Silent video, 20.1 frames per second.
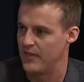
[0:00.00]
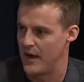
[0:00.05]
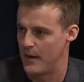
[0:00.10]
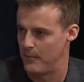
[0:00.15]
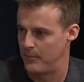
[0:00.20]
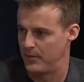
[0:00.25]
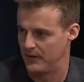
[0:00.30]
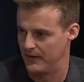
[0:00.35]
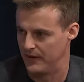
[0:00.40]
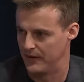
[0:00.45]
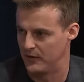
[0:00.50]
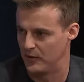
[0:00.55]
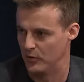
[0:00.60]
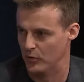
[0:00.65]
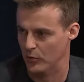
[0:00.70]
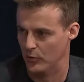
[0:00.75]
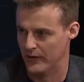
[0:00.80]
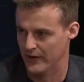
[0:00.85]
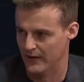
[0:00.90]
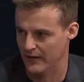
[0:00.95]
that
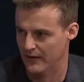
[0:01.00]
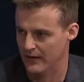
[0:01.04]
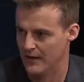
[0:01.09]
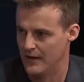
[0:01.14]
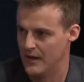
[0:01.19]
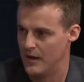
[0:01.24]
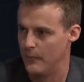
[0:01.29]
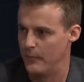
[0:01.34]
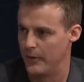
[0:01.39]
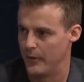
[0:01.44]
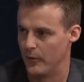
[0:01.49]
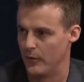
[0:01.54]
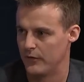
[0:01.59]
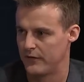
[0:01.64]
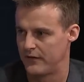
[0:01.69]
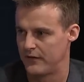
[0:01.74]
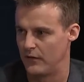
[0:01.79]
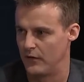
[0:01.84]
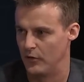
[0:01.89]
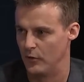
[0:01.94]
political will, but
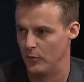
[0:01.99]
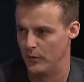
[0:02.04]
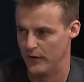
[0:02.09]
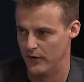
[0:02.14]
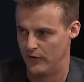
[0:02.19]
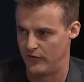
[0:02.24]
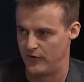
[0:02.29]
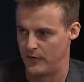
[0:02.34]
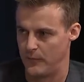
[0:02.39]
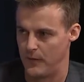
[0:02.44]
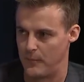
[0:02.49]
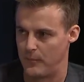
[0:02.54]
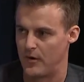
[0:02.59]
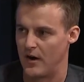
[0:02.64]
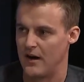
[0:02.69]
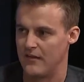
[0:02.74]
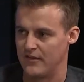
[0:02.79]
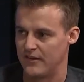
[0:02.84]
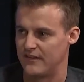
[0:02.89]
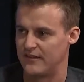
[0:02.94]
also the will from the
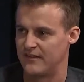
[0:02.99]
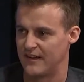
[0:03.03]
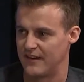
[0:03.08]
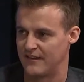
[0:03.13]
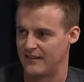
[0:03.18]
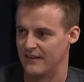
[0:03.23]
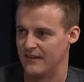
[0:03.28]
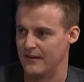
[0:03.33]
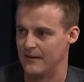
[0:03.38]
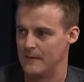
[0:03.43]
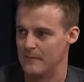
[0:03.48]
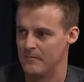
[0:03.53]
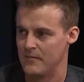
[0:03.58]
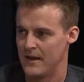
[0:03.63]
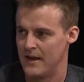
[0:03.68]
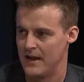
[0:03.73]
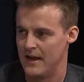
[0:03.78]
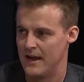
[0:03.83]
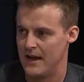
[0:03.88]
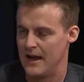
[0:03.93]
private sector.
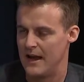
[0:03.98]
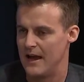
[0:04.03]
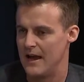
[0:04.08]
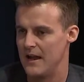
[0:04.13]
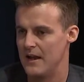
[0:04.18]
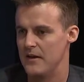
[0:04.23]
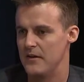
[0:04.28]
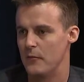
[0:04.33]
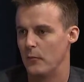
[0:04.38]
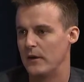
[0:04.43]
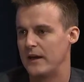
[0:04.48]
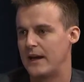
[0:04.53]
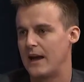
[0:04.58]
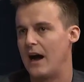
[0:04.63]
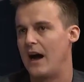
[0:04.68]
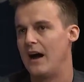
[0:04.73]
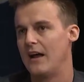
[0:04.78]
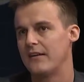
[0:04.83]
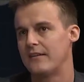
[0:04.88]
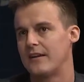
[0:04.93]
And we
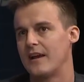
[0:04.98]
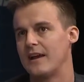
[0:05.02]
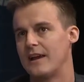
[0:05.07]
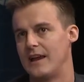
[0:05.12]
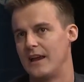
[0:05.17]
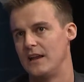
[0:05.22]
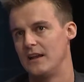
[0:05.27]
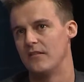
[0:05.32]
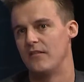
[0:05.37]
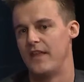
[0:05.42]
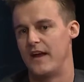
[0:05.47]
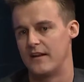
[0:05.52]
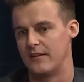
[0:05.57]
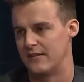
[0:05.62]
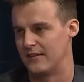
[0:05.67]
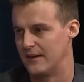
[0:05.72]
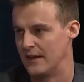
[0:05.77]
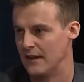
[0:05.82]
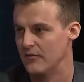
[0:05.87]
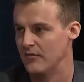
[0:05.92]
can't take any of that as
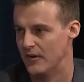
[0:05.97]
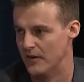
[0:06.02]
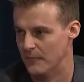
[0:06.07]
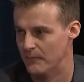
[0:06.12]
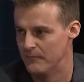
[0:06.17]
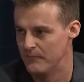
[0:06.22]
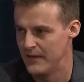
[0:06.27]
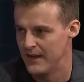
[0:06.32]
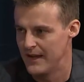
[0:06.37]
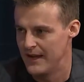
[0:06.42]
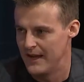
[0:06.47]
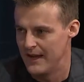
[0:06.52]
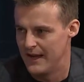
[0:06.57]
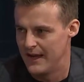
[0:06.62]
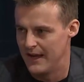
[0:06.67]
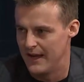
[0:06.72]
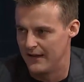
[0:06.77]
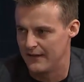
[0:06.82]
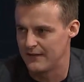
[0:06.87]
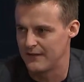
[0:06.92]
a given.
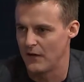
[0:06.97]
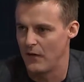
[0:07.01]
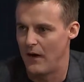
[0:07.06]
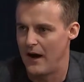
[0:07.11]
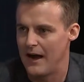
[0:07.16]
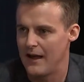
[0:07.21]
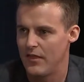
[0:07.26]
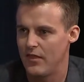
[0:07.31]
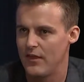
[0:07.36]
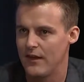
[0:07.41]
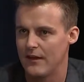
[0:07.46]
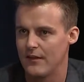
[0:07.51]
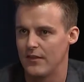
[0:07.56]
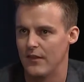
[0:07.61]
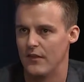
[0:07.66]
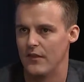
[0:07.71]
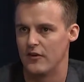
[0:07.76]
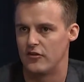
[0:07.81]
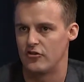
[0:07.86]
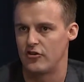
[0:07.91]
And so I think
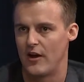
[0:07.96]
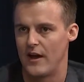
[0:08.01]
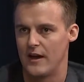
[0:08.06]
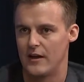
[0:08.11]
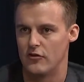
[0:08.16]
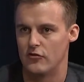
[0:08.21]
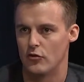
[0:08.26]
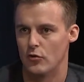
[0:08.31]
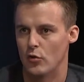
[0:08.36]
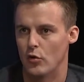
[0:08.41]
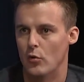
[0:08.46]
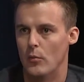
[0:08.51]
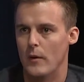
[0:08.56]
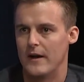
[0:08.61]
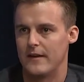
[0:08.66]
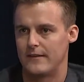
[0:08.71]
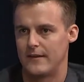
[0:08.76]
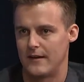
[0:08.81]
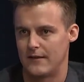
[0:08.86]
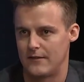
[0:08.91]
that the change
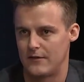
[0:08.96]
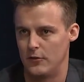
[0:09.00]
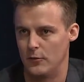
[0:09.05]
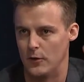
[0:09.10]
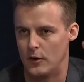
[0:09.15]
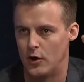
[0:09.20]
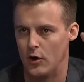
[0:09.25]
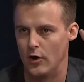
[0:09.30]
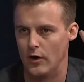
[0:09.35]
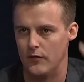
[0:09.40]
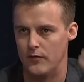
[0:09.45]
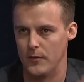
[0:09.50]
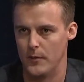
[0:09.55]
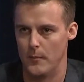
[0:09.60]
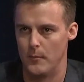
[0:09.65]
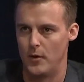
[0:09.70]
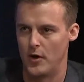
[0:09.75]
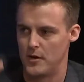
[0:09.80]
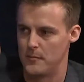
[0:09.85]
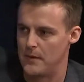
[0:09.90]
always has to occur from the
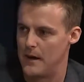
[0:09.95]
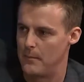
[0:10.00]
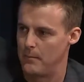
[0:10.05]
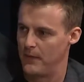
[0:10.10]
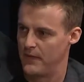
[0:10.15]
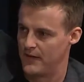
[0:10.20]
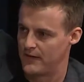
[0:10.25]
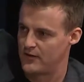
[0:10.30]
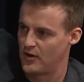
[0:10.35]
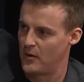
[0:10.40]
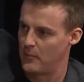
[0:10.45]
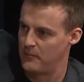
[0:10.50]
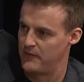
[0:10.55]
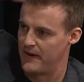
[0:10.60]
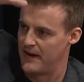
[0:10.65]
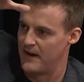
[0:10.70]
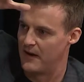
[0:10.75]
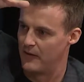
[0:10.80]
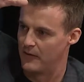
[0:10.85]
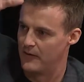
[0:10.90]
bottom up and the top
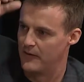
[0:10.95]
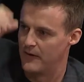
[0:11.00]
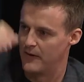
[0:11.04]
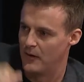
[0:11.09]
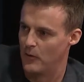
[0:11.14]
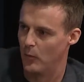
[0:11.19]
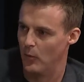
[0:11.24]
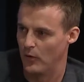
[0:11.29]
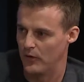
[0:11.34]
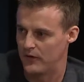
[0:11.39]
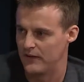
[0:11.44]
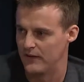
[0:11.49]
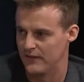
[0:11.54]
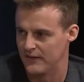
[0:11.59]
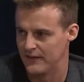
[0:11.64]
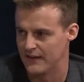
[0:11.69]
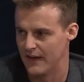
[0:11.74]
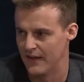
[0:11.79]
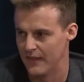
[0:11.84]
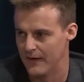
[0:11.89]
down, working
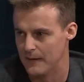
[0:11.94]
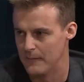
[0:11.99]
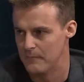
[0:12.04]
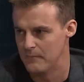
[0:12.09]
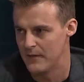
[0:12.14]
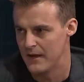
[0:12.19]
together.